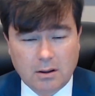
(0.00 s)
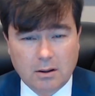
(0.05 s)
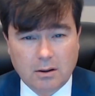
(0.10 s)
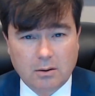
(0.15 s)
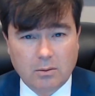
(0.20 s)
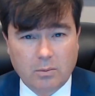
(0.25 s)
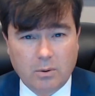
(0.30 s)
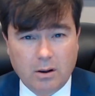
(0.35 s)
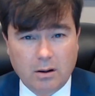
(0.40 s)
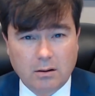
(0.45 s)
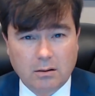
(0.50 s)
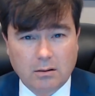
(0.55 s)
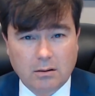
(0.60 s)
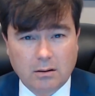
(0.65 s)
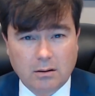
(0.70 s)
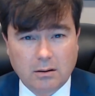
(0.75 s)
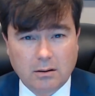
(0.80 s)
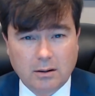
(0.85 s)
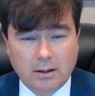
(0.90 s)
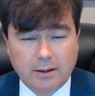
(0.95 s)
Well,
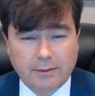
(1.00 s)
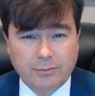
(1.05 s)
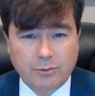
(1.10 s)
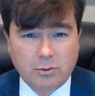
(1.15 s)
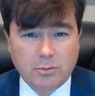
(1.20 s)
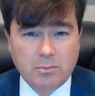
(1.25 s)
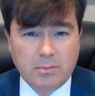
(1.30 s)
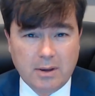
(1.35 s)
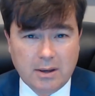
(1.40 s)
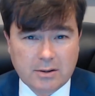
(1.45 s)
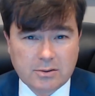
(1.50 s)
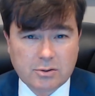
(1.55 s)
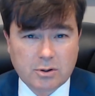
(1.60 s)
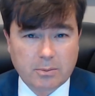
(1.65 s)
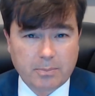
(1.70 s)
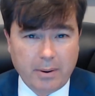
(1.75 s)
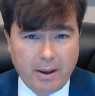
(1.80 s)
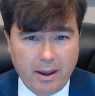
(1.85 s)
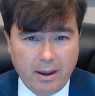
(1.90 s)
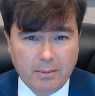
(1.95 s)
if you miss your
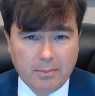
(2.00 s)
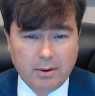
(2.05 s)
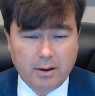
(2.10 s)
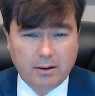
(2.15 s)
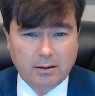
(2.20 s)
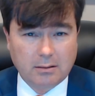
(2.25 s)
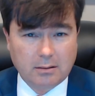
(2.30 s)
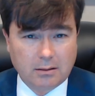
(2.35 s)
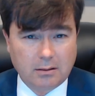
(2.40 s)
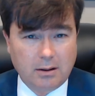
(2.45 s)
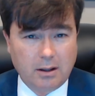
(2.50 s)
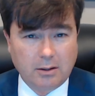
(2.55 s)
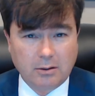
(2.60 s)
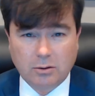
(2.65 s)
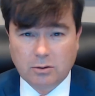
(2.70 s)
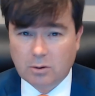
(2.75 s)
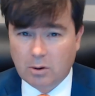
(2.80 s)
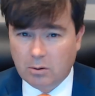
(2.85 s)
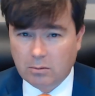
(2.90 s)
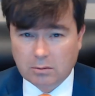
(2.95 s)
payment and
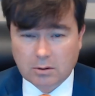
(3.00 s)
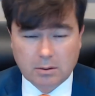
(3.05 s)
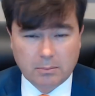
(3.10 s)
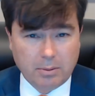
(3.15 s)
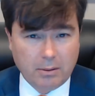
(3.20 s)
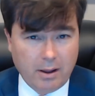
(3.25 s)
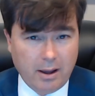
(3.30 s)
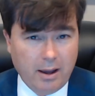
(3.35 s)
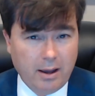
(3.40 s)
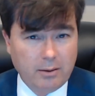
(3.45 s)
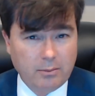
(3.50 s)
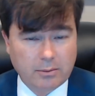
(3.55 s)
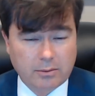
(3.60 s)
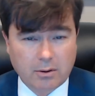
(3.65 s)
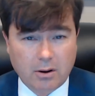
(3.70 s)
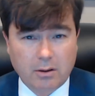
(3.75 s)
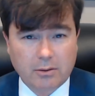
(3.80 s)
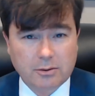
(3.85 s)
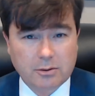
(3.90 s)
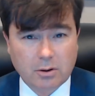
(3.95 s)
you don't comply with
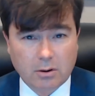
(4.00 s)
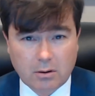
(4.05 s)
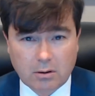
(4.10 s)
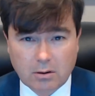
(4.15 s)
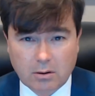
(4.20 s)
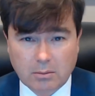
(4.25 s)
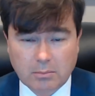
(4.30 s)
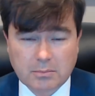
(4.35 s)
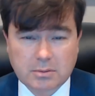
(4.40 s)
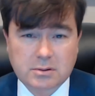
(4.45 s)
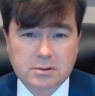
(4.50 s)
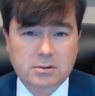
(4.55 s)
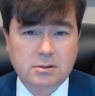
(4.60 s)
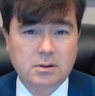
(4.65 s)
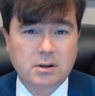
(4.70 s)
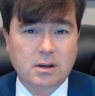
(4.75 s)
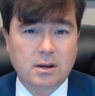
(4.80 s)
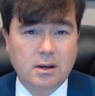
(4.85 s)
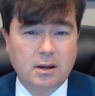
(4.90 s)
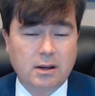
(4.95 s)
all the terms,
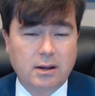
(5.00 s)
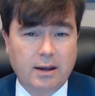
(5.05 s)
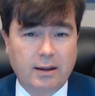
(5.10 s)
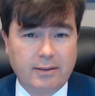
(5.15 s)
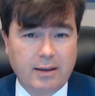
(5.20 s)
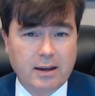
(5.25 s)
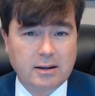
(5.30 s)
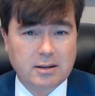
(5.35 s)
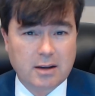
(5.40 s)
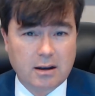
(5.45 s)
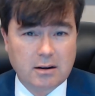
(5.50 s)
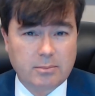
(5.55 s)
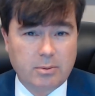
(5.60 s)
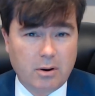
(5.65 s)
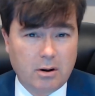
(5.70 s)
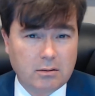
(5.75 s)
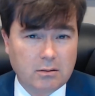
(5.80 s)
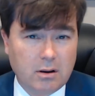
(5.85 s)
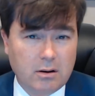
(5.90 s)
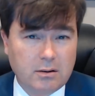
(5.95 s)
and that title
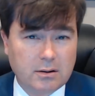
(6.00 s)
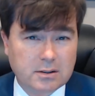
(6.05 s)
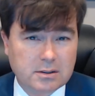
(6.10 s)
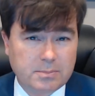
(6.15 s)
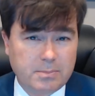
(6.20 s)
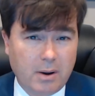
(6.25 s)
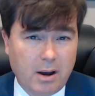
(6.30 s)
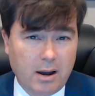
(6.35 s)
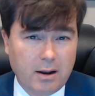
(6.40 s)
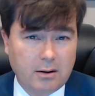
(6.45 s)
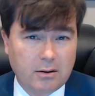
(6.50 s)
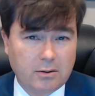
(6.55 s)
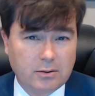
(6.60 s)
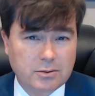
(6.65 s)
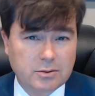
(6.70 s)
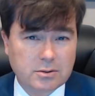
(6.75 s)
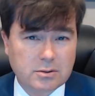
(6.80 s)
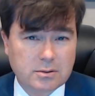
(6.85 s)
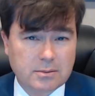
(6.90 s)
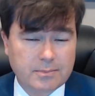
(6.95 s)
pawn loan
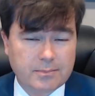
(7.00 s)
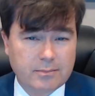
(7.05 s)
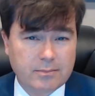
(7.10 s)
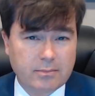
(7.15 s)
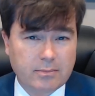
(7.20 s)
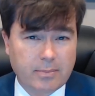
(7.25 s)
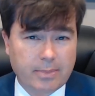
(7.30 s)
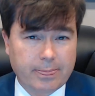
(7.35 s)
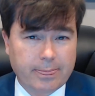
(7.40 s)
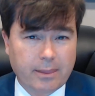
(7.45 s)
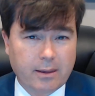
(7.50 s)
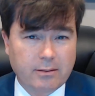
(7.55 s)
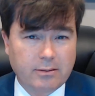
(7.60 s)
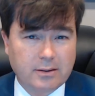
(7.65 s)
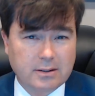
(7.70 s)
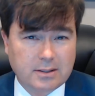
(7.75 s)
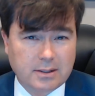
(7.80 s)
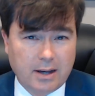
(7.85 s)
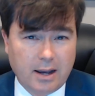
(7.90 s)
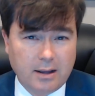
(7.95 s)
expires, the
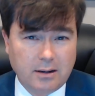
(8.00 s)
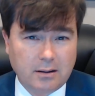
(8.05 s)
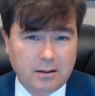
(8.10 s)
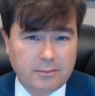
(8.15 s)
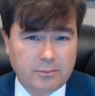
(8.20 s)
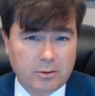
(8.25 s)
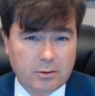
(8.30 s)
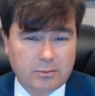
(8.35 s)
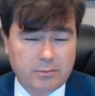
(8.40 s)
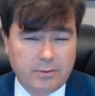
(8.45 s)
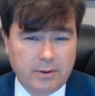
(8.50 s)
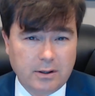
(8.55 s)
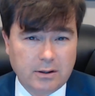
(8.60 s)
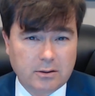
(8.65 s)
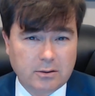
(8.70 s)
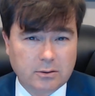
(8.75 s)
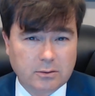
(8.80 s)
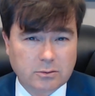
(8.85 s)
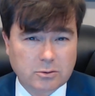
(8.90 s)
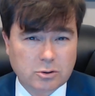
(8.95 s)
title of your
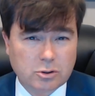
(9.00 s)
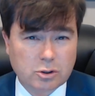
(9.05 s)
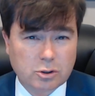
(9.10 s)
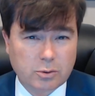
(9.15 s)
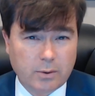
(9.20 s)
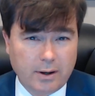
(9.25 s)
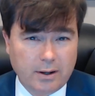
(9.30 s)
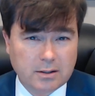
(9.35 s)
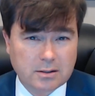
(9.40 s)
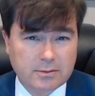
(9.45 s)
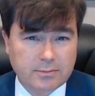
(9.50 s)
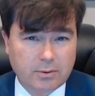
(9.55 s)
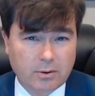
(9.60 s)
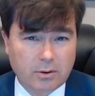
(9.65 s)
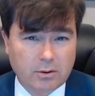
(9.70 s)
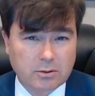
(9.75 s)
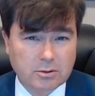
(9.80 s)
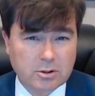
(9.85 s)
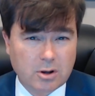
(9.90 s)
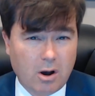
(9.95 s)
vehicle
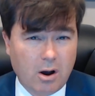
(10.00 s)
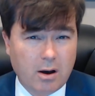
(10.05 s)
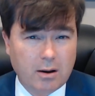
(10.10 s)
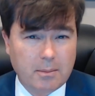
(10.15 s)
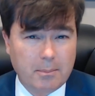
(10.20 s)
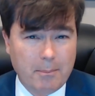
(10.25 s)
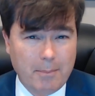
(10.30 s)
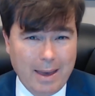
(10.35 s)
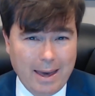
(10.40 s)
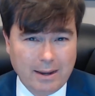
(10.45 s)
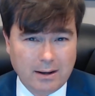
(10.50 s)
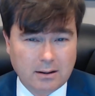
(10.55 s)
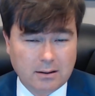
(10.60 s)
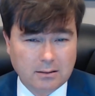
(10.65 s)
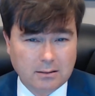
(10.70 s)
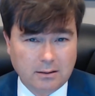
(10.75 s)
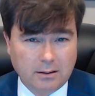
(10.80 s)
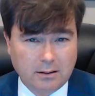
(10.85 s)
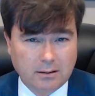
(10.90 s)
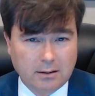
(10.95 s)
transfers
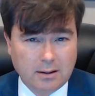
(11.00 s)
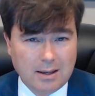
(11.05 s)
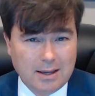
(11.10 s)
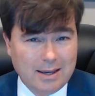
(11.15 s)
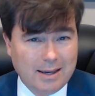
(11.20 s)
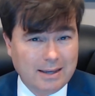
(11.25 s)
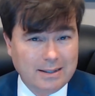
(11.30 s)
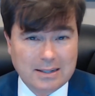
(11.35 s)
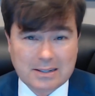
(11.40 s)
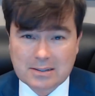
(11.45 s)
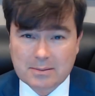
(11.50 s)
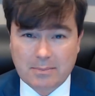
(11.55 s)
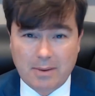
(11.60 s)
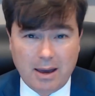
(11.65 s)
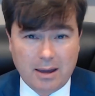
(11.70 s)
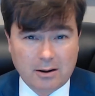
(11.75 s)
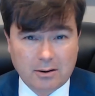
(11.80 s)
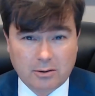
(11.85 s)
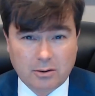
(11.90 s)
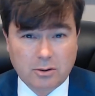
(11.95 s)
automatically. It doesn't
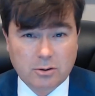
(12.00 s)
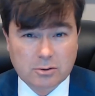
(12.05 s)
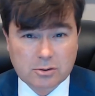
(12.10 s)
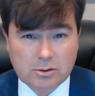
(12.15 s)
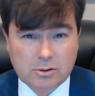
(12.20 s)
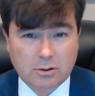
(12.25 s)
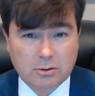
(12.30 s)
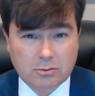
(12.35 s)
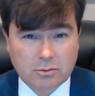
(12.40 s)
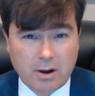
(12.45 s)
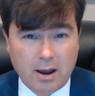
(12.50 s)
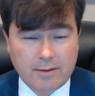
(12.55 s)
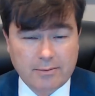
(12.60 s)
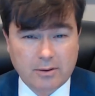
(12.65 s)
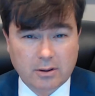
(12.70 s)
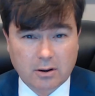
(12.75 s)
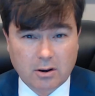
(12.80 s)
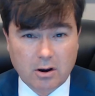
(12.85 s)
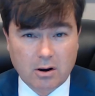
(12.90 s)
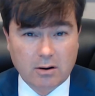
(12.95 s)
matter that you're still driving
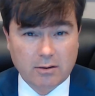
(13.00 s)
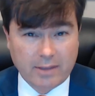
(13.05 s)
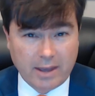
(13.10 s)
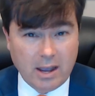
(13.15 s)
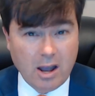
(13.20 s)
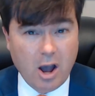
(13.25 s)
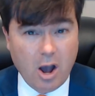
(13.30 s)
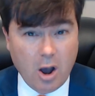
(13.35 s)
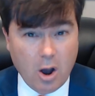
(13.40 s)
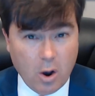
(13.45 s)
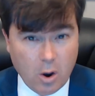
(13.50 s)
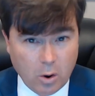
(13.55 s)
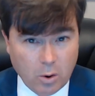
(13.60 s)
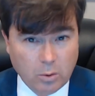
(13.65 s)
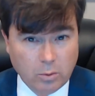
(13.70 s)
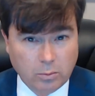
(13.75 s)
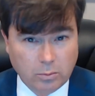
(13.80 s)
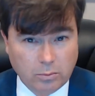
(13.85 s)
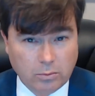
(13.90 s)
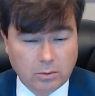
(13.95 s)
the car. They
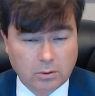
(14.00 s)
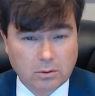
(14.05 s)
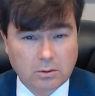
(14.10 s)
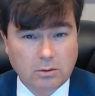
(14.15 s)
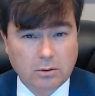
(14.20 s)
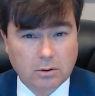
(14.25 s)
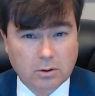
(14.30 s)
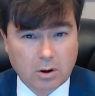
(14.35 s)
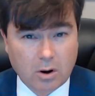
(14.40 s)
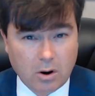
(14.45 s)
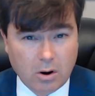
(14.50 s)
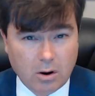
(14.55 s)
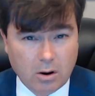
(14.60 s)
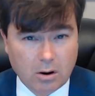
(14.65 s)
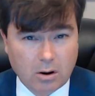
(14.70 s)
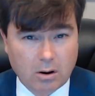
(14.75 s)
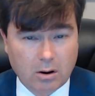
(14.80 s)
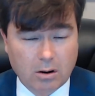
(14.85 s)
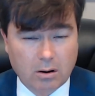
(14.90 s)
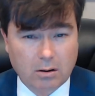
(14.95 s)
own your
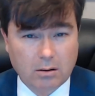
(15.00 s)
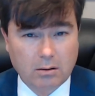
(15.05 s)
car.